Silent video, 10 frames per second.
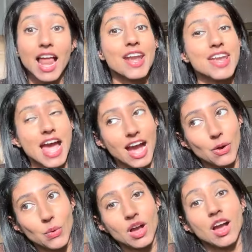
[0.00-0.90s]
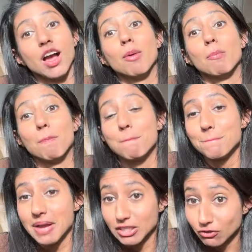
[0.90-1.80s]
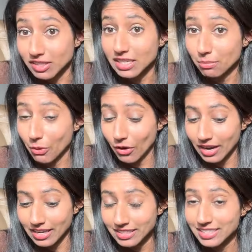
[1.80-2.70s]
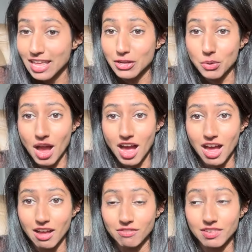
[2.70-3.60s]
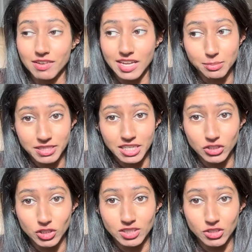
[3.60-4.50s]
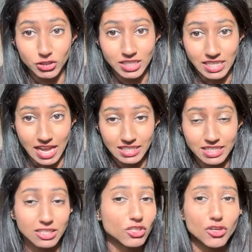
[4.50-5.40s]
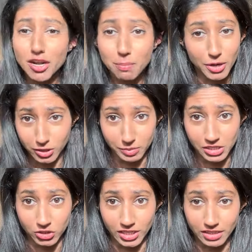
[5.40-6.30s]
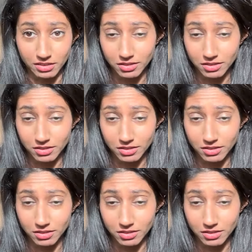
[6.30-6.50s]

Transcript: Now, it's really important that you have expectations are set. This is not a murder mystery.